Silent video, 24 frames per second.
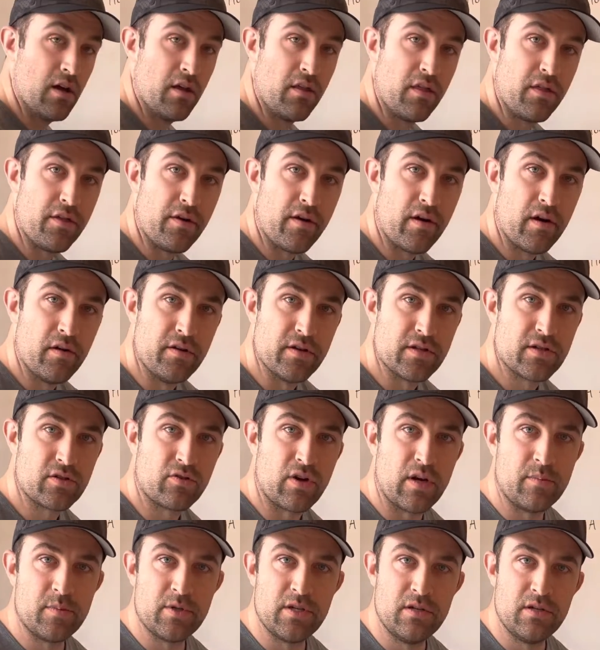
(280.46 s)
thorough
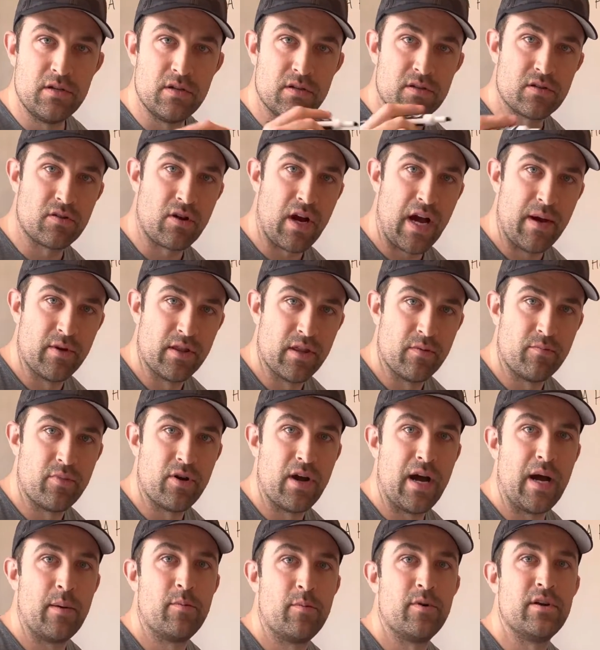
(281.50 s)
description describing the
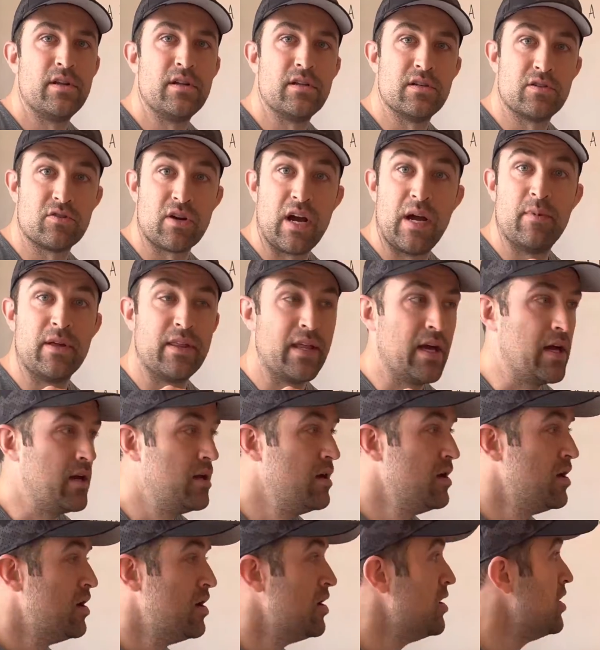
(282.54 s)
property, describing that
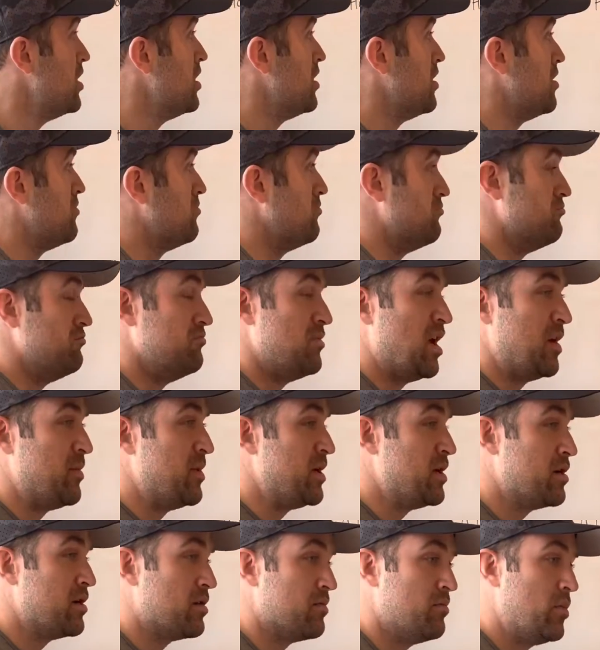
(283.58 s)
maybe
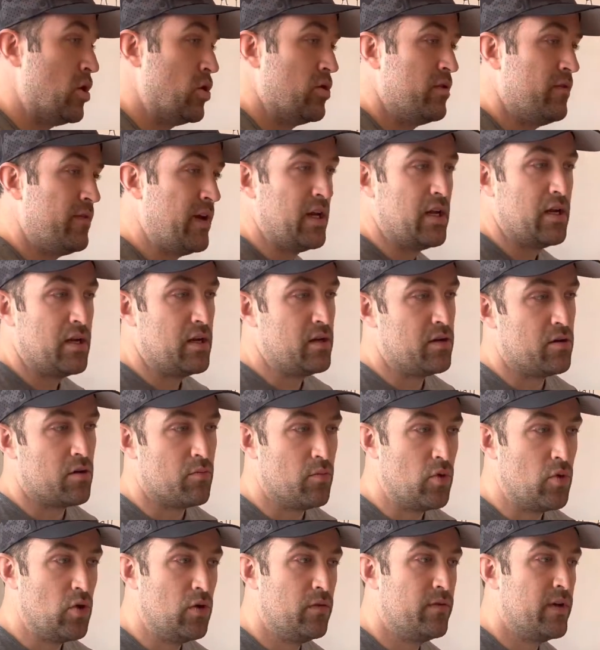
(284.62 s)
you're motivated and you're
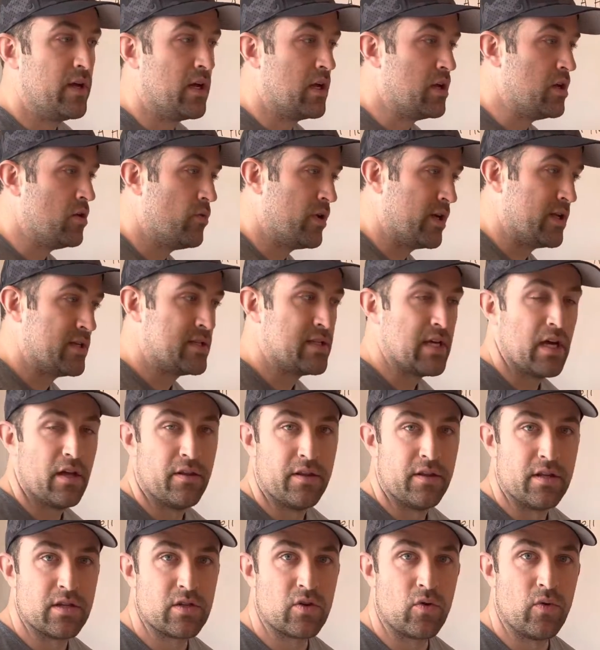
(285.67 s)
moving and you wanna sell
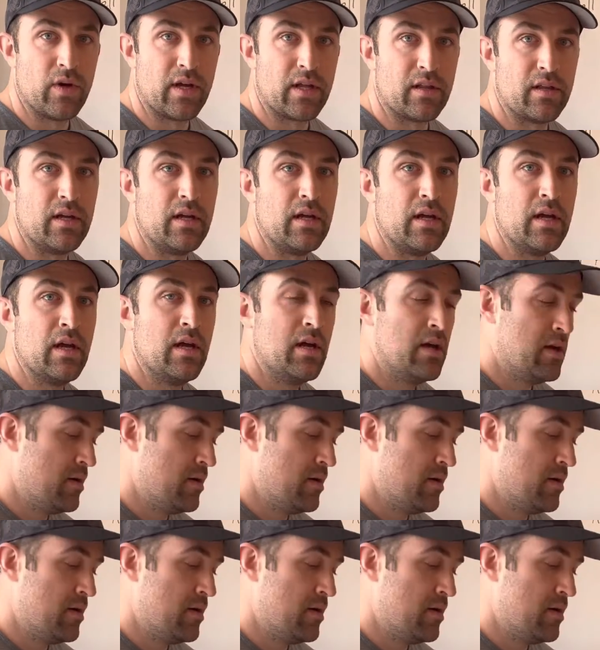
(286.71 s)
this quickly.